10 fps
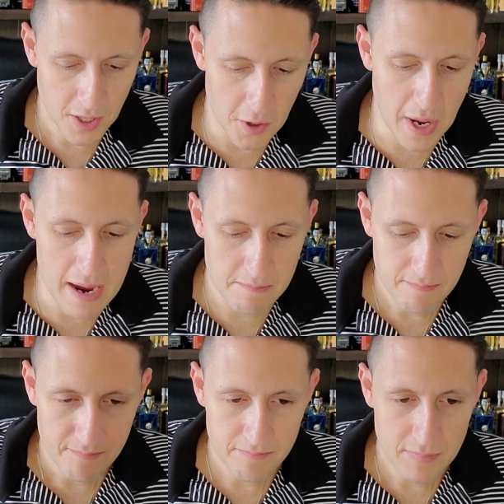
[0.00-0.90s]
Okay,
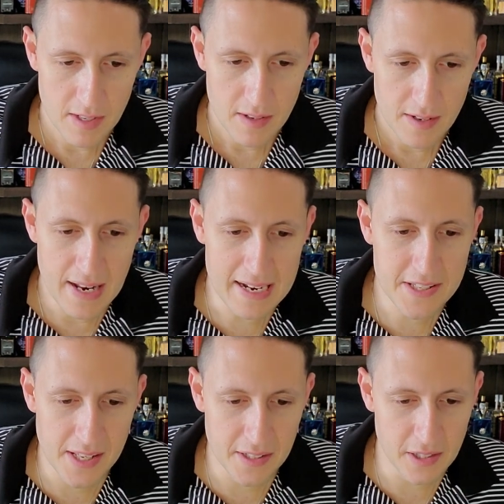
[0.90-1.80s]
next
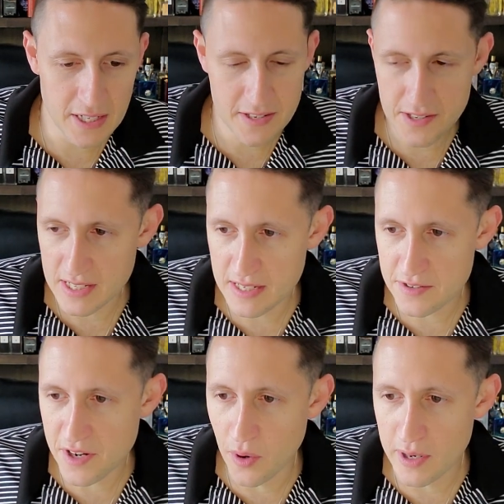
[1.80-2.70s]
on the list
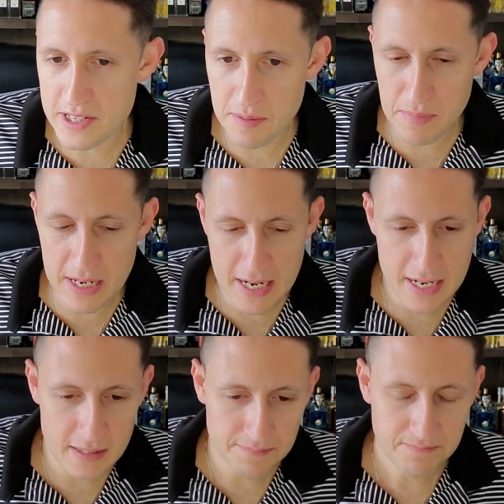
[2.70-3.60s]
is going to
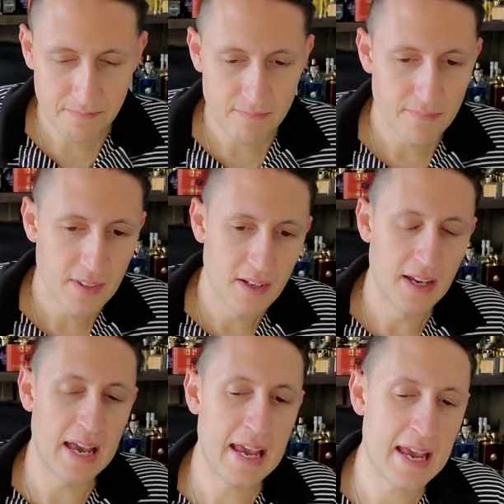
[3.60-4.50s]
be
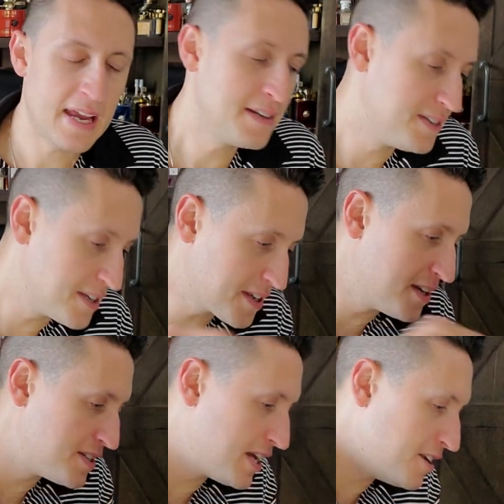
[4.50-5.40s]
a
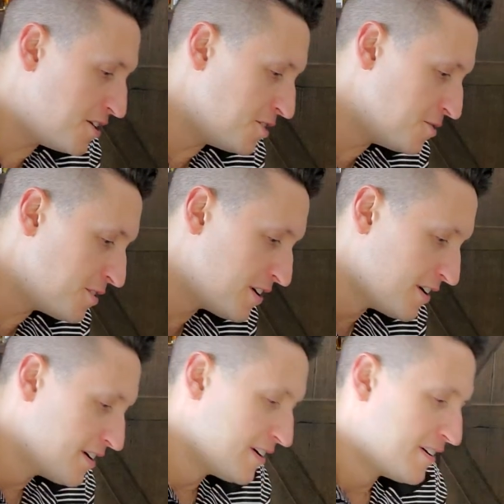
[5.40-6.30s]
discontinued
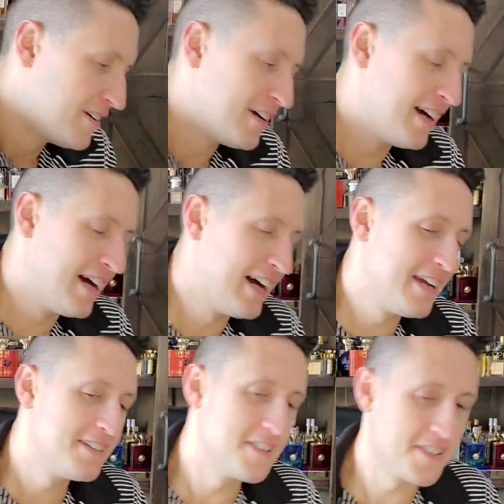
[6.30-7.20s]

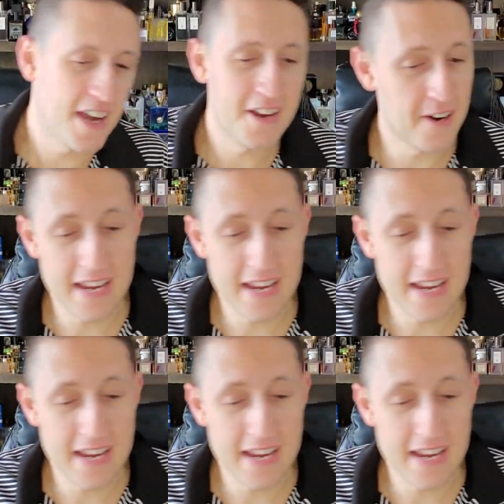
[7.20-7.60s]
uh, designer.